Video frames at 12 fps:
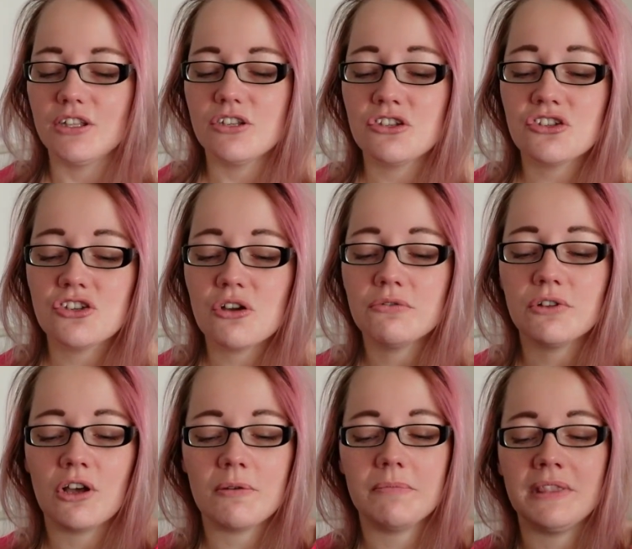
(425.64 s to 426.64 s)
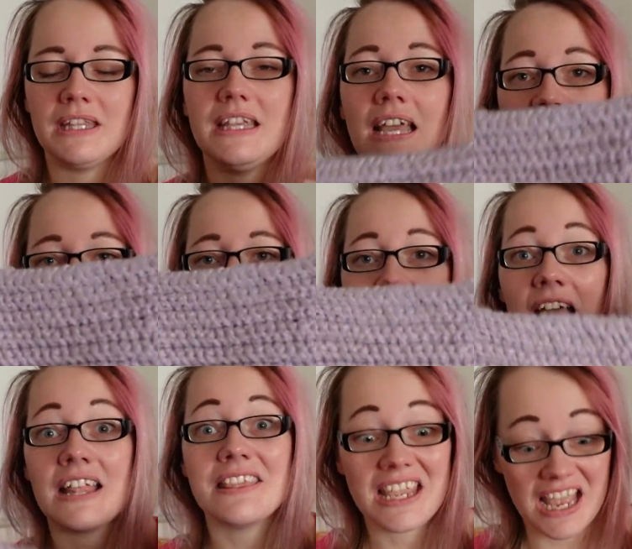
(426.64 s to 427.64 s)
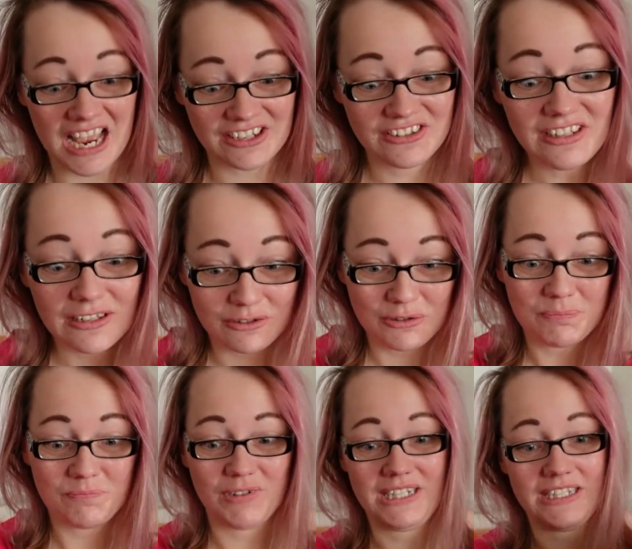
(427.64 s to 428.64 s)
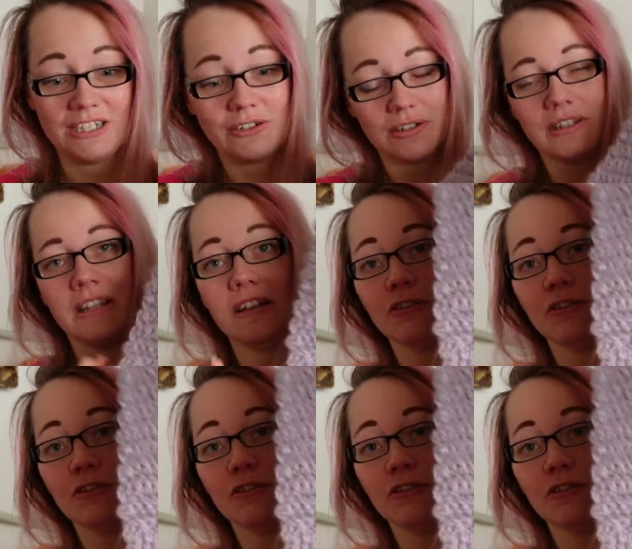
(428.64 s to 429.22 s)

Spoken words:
sewn up the ends, and they actually look pretty good. They